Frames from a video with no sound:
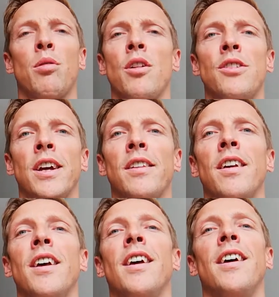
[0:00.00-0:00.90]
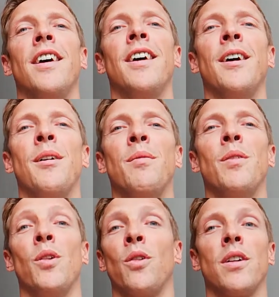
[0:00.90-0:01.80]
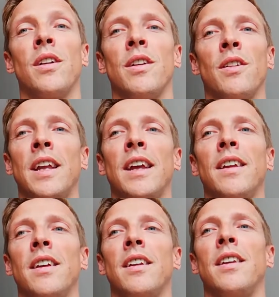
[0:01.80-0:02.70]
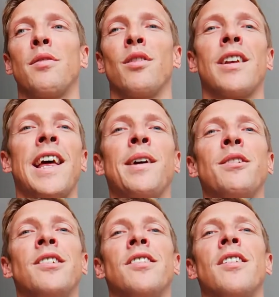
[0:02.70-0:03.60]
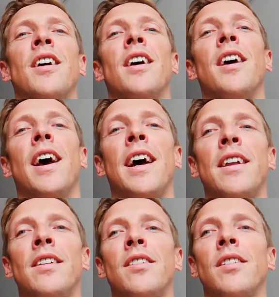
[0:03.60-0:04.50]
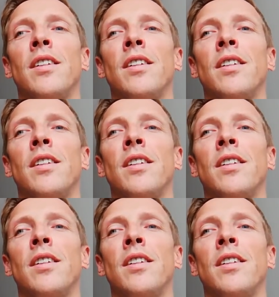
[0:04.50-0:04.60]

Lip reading: project, or learning different languages. And